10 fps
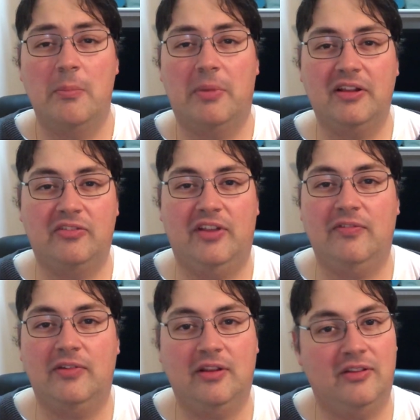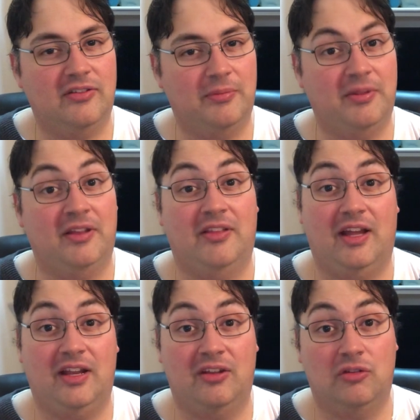But it's definitely something
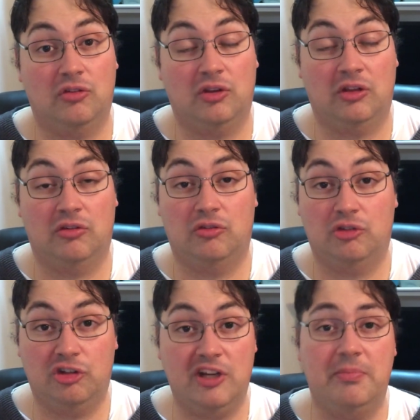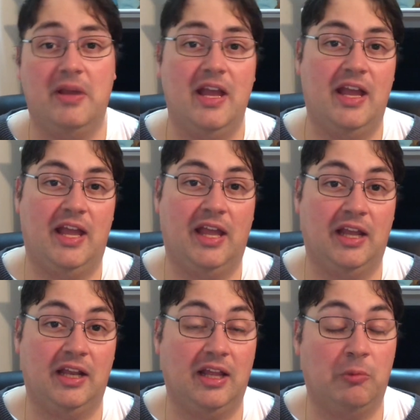that is cheap,
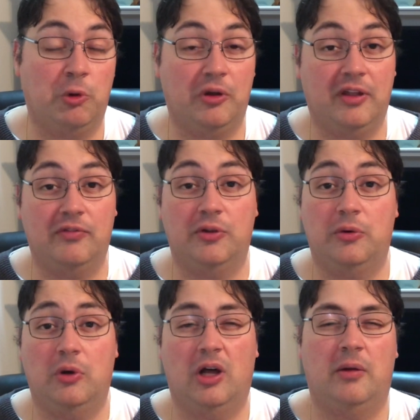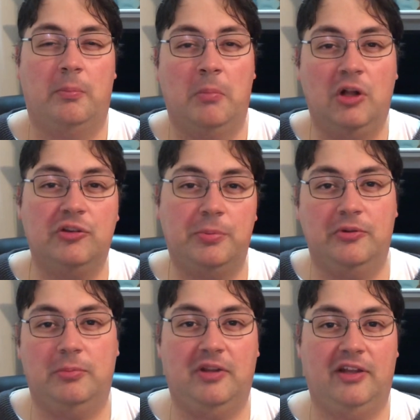and it will give you a
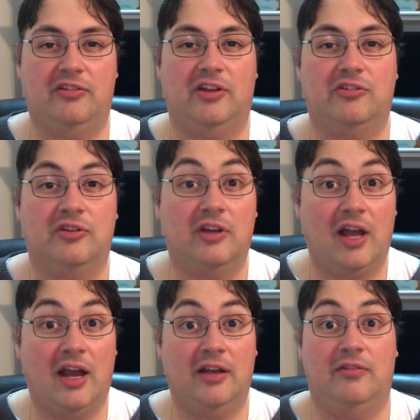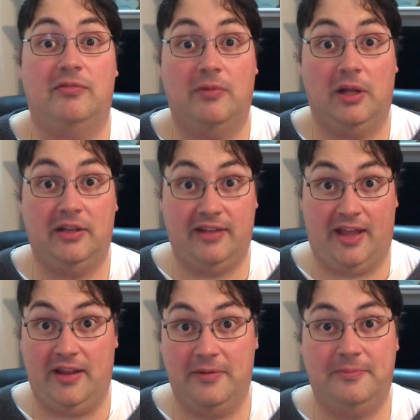multiple play session kind of
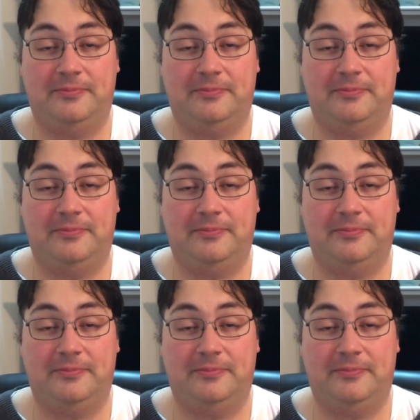day.